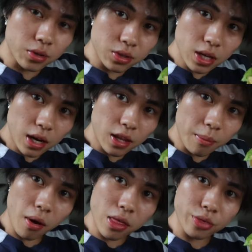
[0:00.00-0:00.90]
Tortilla uh,
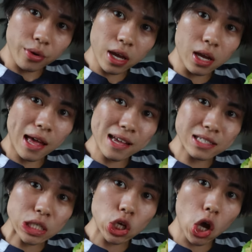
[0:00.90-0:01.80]
number three.
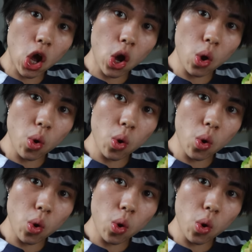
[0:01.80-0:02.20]
Let's go.